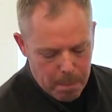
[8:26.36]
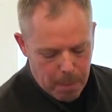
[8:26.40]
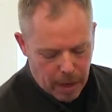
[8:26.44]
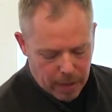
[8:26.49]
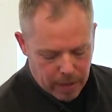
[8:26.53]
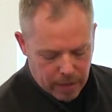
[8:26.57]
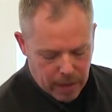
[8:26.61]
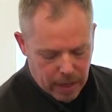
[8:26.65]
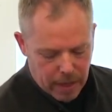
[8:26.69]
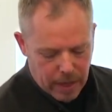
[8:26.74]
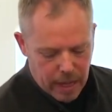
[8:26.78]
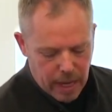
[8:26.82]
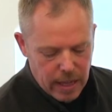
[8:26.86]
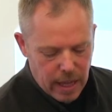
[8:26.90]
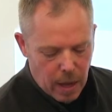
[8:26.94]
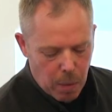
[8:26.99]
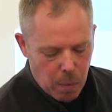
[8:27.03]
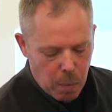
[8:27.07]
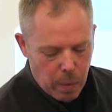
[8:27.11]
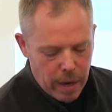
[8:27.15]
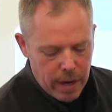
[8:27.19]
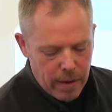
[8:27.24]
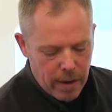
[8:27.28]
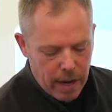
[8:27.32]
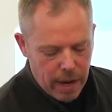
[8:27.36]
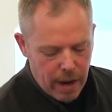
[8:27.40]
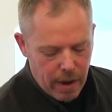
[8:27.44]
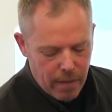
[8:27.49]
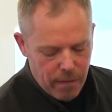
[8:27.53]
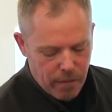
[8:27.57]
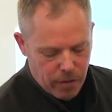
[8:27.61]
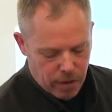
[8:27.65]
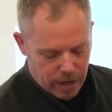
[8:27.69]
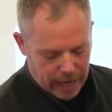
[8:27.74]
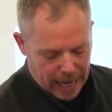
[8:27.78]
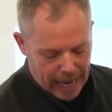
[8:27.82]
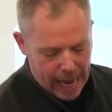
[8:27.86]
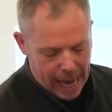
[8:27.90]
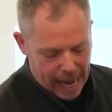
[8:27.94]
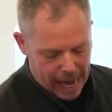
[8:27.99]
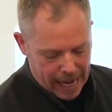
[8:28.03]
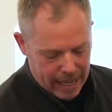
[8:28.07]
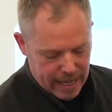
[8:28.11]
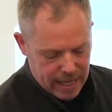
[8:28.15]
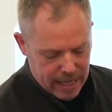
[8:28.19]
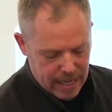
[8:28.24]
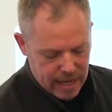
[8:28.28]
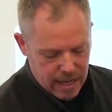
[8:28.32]
but the thing that we
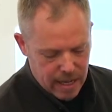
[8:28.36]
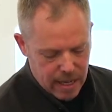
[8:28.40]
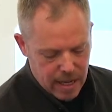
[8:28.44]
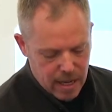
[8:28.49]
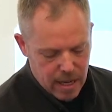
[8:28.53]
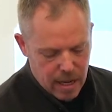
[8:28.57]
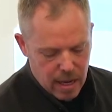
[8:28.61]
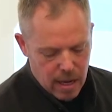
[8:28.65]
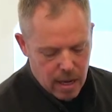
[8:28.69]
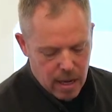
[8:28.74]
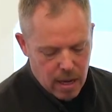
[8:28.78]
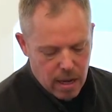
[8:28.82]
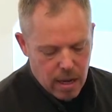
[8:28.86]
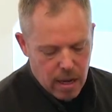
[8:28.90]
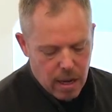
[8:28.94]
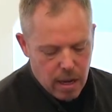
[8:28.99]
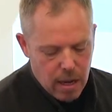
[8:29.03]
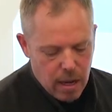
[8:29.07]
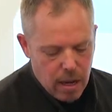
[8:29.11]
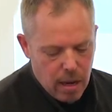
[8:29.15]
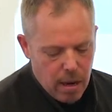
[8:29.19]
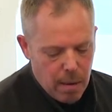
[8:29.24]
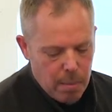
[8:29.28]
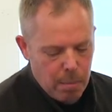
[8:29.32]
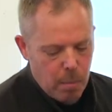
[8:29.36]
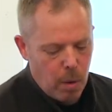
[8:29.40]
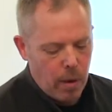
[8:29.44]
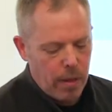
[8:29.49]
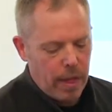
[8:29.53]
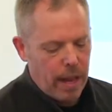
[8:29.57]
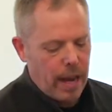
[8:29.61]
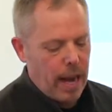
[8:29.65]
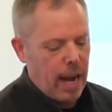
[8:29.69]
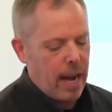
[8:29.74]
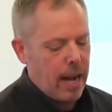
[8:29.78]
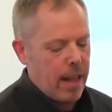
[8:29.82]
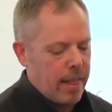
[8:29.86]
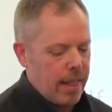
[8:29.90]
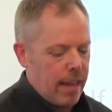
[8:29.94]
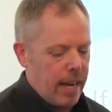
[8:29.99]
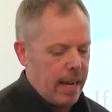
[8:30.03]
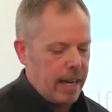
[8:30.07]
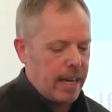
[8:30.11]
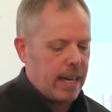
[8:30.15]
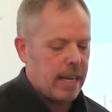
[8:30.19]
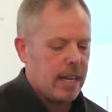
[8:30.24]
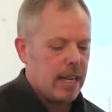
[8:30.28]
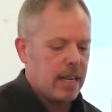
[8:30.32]
forget more than
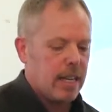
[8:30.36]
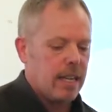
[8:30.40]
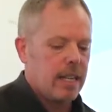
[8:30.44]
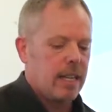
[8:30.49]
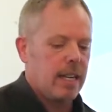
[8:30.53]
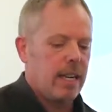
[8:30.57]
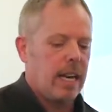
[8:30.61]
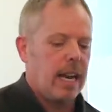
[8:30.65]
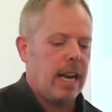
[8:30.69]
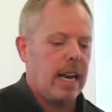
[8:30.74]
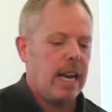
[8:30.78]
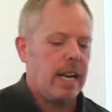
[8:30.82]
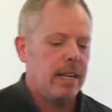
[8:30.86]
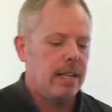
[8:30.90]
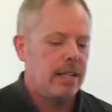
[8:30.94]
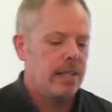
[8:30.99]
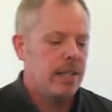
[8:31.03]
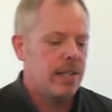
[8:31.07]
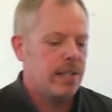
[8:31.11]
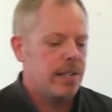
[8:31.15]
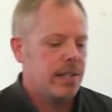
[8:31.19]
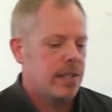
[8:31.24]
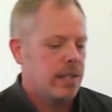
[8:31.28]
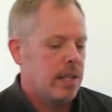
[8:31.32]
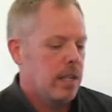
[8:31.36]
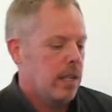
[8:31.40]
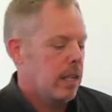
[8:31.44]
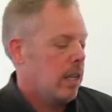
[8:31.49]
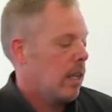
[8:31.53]
anything is